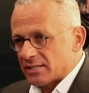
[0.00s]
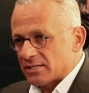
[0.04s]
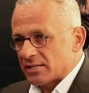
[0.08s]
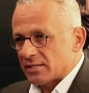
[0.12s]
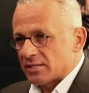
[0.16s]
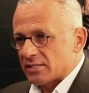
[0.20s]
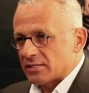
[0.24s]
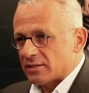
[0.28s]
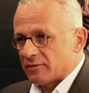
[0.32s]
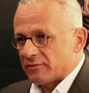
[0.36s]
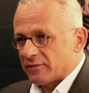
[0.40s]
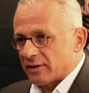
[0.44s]

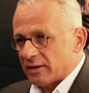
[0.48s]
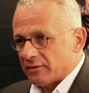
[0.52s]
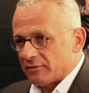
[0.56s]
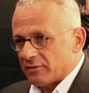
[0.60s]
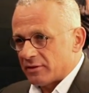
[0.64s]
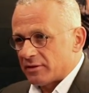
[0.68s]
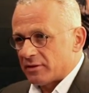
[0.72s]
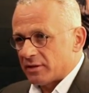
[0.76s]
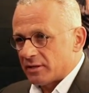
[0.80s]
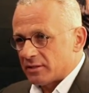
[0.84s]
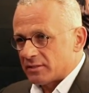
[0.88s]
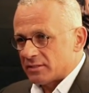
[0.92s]
essence of
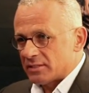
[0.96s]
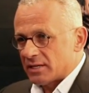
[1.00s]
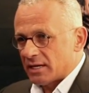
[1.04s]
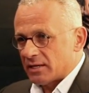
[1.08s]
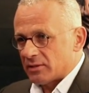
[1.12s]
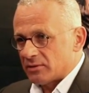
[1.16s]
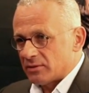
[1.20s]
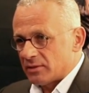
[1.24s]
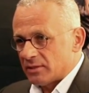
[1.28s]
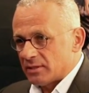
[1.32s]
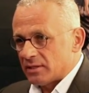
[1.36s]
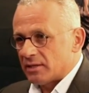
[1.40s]
everything
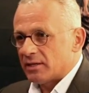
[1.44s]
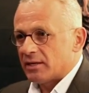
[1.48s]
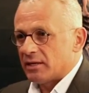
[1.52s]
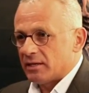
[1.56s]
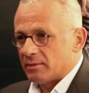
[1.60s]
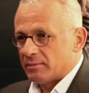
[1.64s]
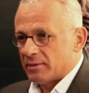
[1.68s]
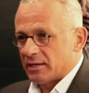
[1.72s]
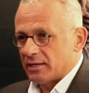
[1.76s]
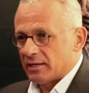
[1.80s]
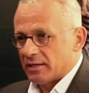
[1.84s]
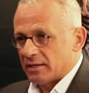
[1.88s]
done
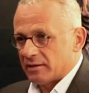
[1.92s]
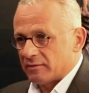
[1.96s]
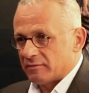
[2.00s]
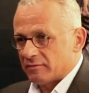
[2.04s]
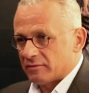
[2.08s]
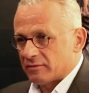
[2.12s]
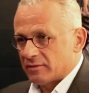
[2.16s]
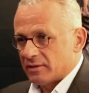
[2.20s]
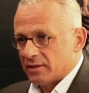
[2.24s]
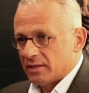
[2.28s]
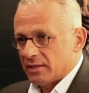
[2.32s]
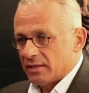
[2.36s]
in my
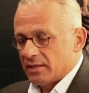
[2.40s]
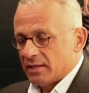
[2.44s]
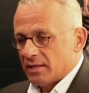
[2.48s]
life.